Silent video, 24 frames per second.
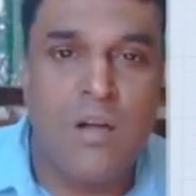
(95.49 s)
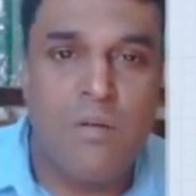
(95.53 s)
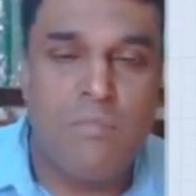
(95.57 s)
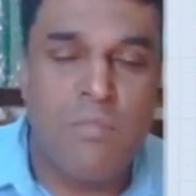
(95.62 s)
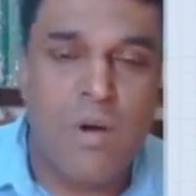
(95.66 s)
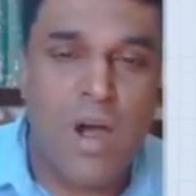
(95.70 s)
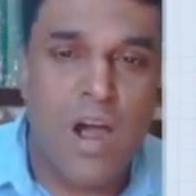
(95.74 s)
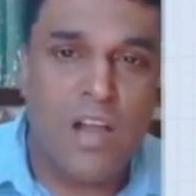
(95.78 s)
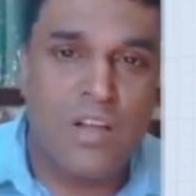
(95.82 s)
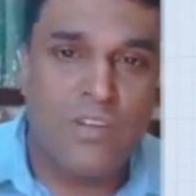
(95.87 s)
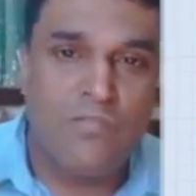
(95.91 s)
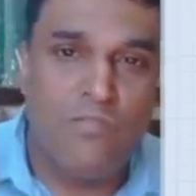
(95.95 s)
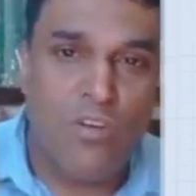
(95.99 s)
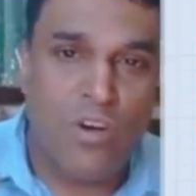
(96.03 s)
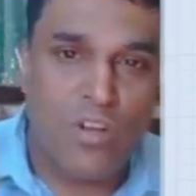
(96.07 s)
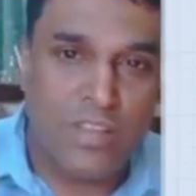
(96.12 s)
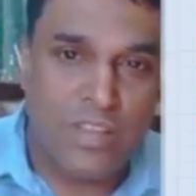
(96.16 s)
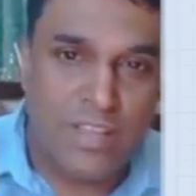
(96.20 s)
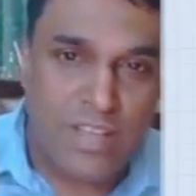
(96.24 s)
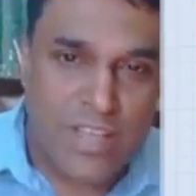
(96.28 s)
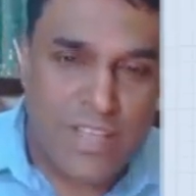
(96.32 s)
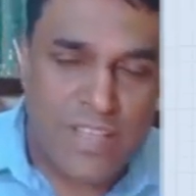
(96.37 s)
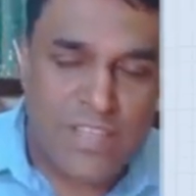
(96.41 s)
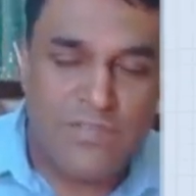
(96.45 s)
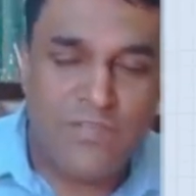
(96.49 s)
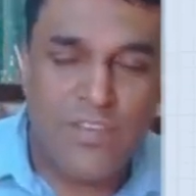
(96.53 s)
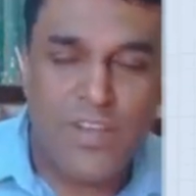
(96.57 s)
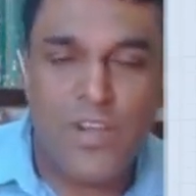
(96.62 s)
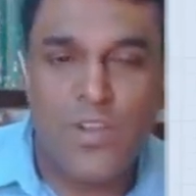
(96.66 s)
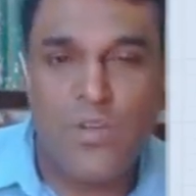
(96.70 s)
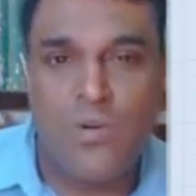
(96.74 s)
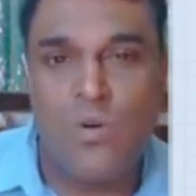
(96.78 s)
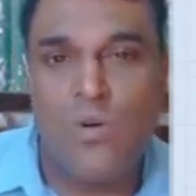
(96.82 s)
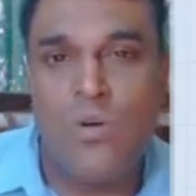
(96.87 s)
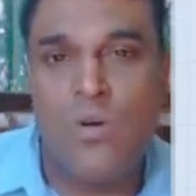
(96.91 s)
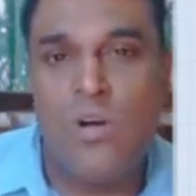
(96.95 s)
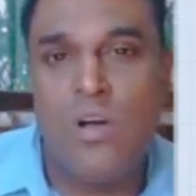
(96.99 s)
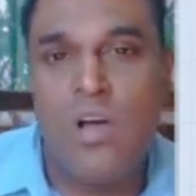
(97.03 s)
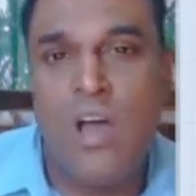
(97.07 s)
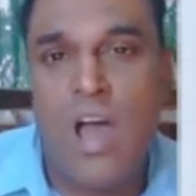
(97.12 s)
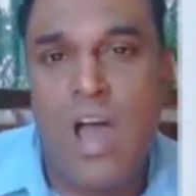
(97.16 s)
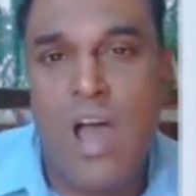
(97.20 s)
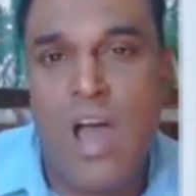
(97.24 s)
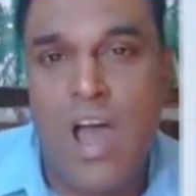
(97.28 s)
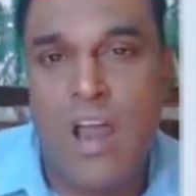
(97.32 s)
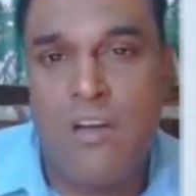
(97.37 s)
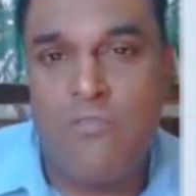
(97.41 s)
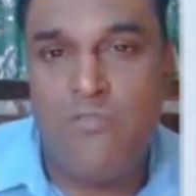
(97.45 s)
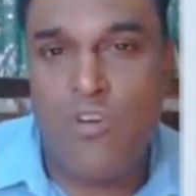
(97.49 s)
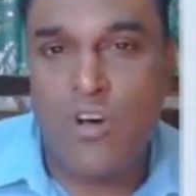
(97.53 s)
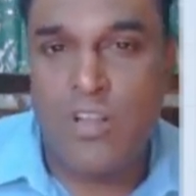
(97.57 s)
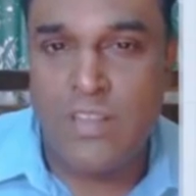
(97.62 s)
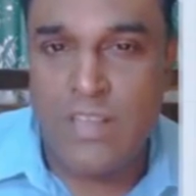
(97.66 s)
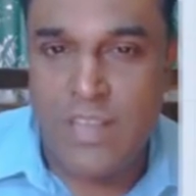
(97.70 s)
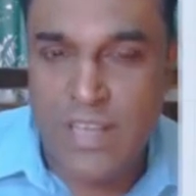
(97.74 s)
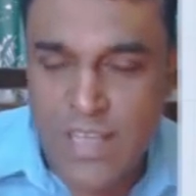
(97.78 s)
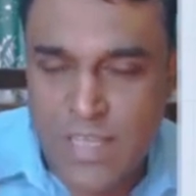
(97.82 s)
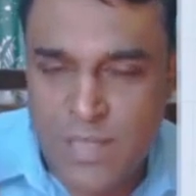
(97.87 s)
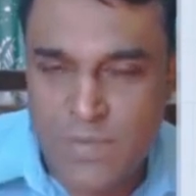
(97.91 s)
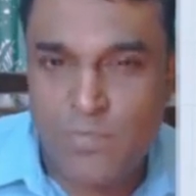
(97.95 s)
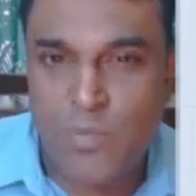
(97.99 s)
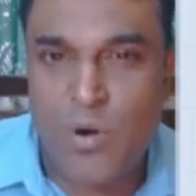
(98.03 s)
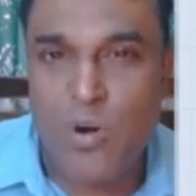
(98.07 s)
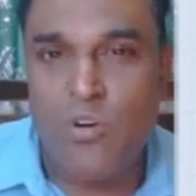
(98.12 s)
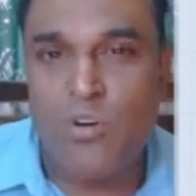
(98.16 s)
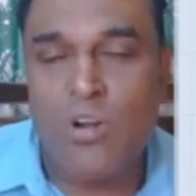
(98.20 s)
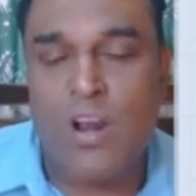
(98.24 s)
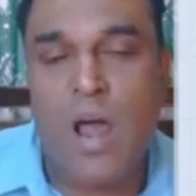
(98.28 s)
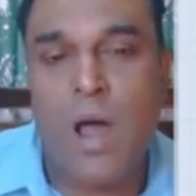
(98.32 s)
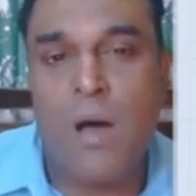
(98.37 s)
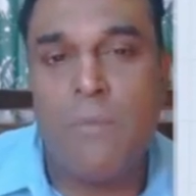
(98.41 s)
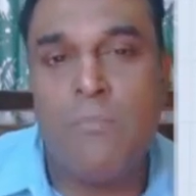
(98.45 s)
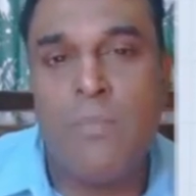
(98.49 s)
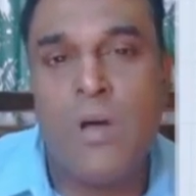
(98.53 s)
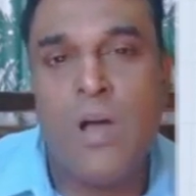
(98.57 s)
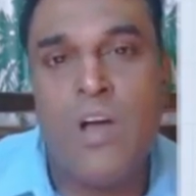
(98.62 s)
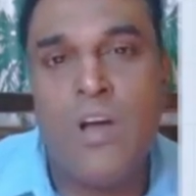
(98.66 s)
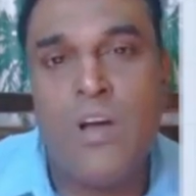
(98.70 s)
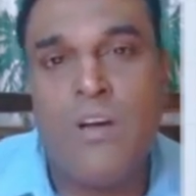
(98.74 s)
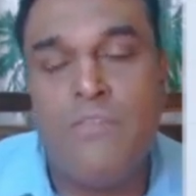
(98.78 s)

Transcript: but for this video and for this program,